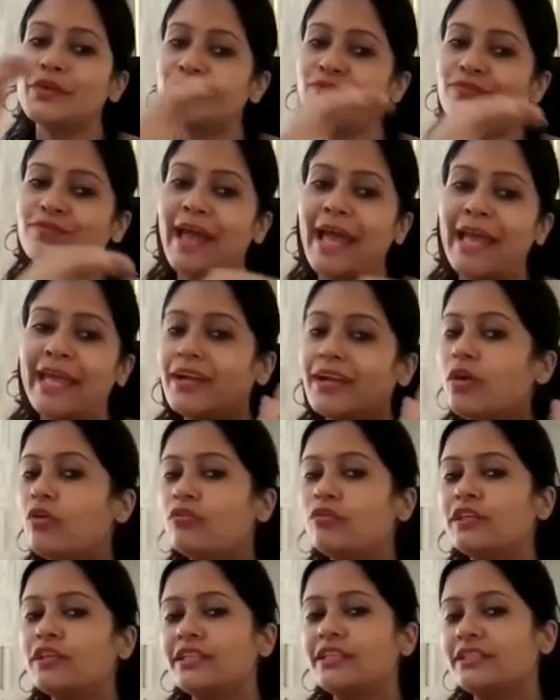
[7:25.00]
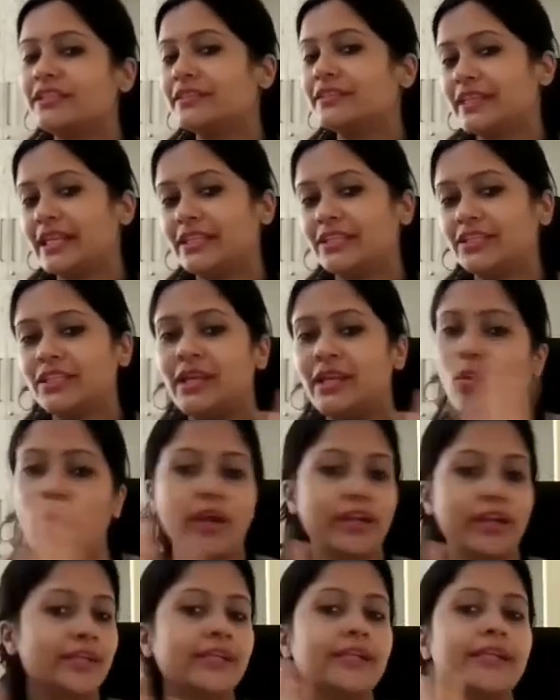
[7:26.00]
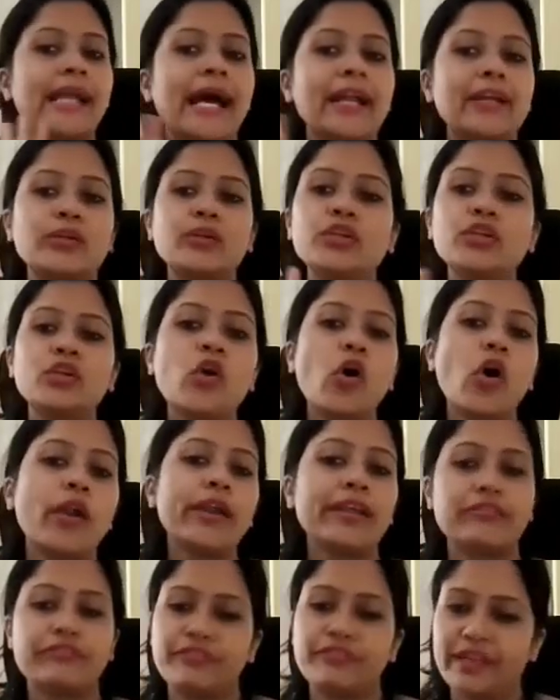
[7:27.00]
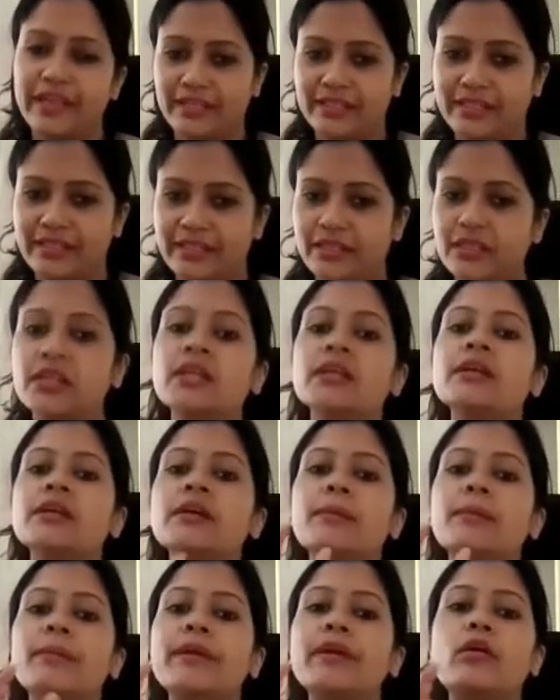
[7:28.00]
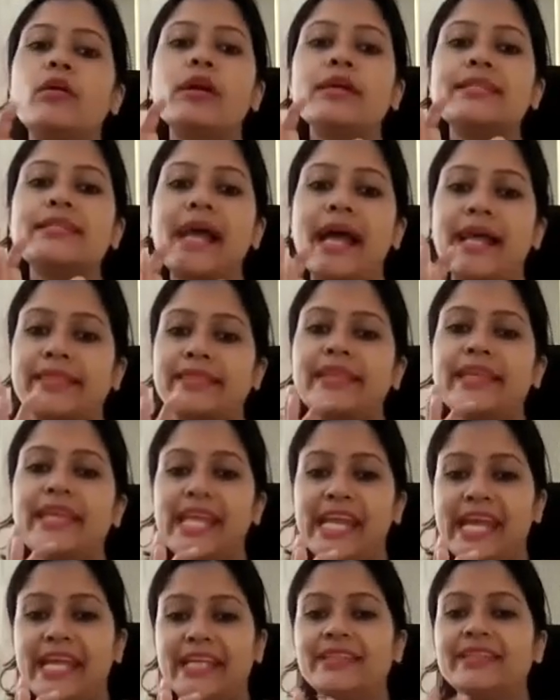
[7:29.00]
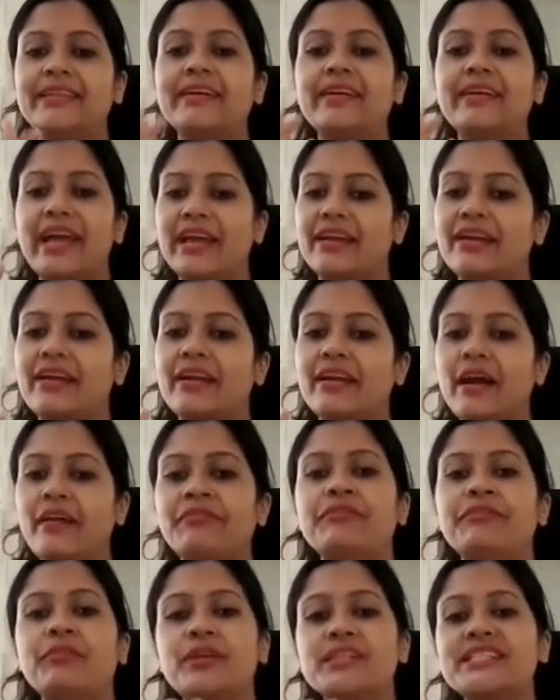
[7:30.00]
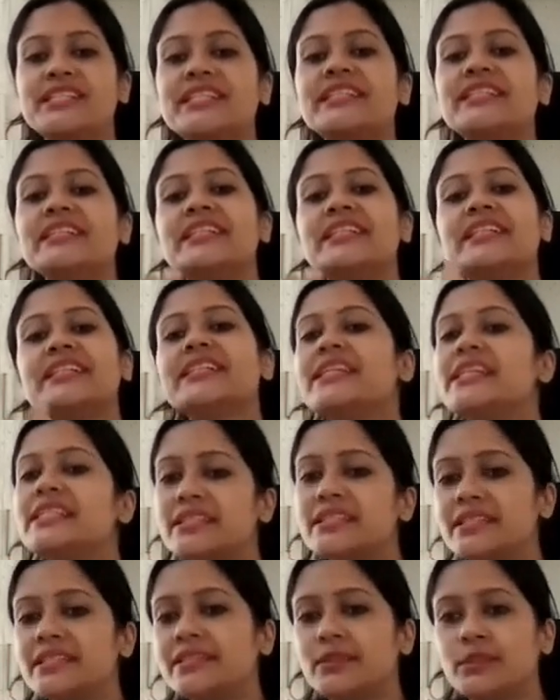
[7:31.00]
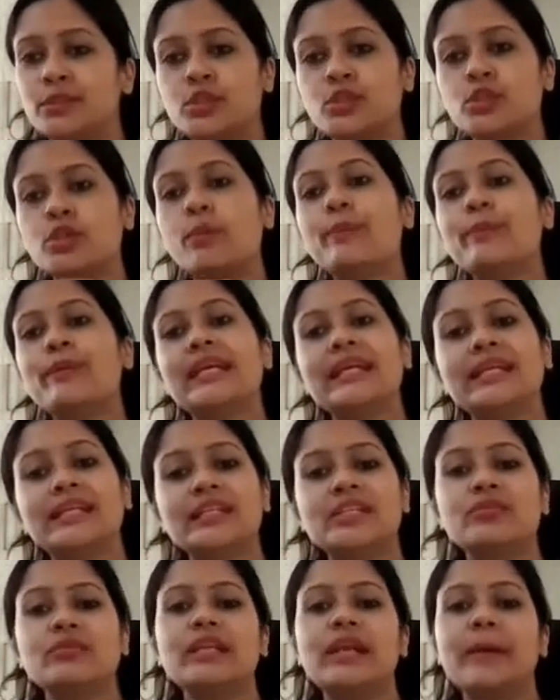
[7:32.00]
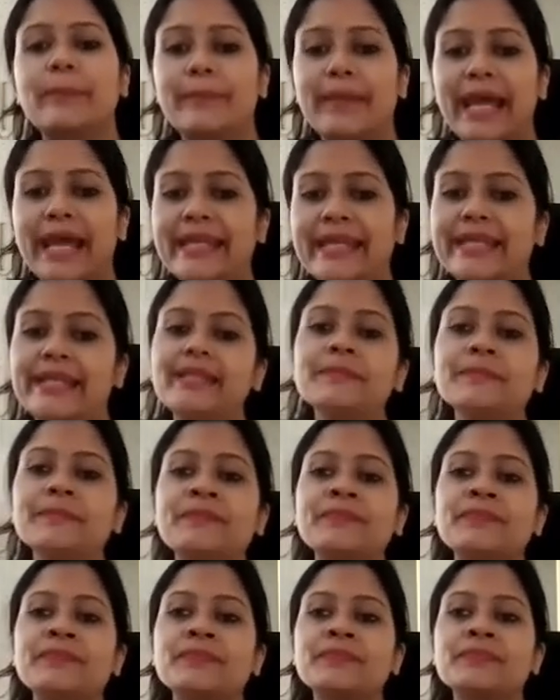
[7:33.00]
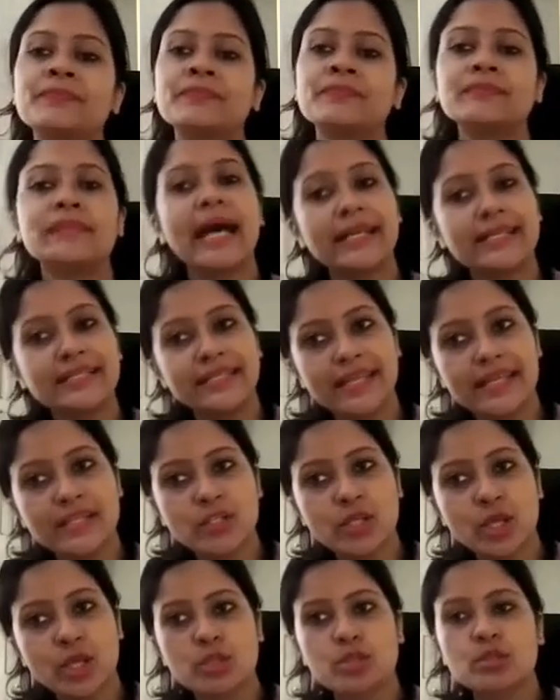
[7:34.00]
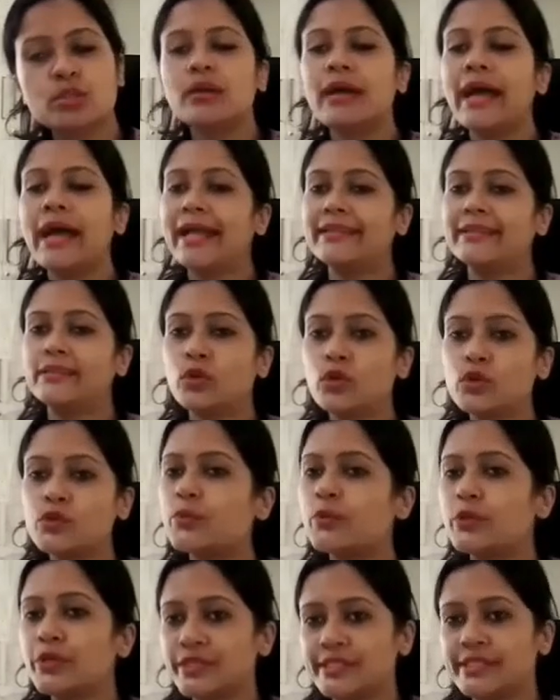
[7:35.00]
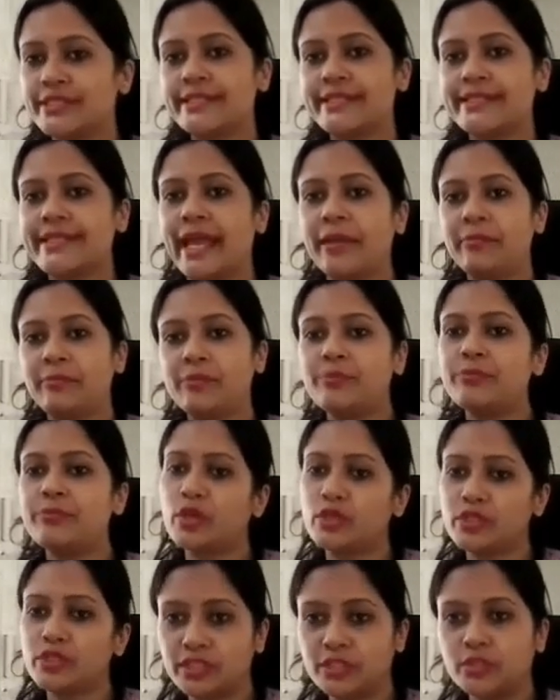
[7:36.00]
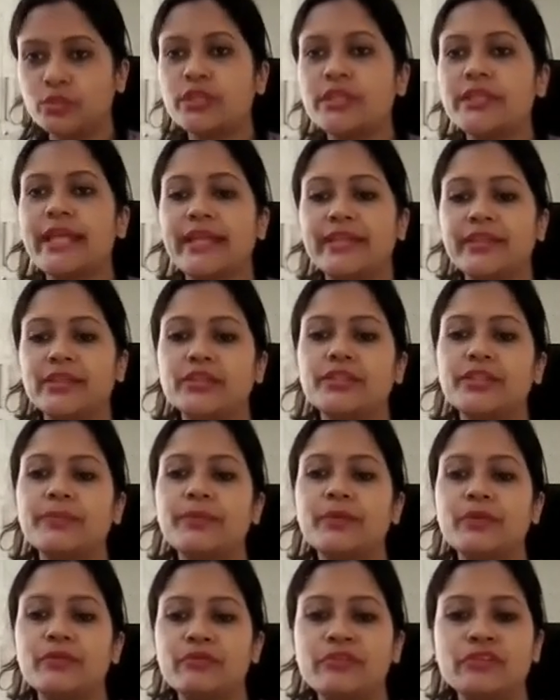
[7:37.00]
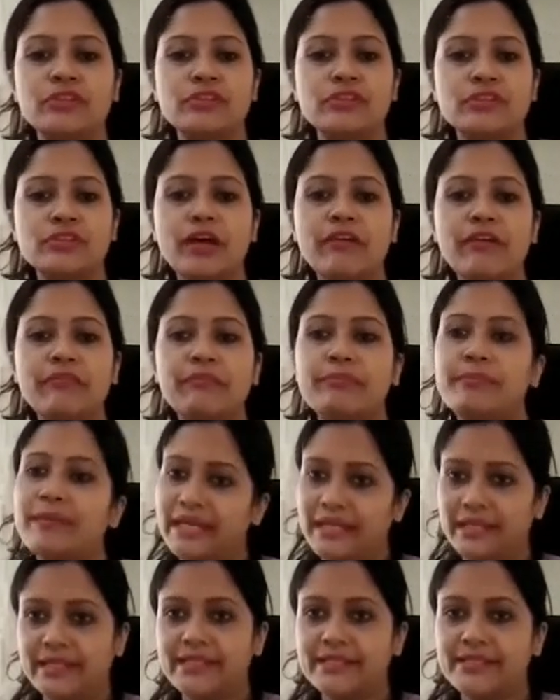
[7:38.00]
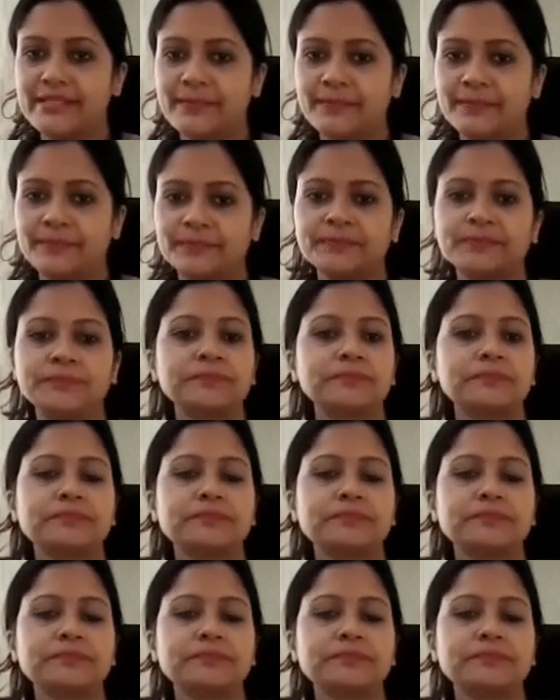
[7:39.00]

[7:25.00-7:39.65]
though it was flying over international water, that would not affect it because at the end the aircraft was Indian registered. So BNS will apply it. That case also, and those persons can be prosecuted under the provisions of BNS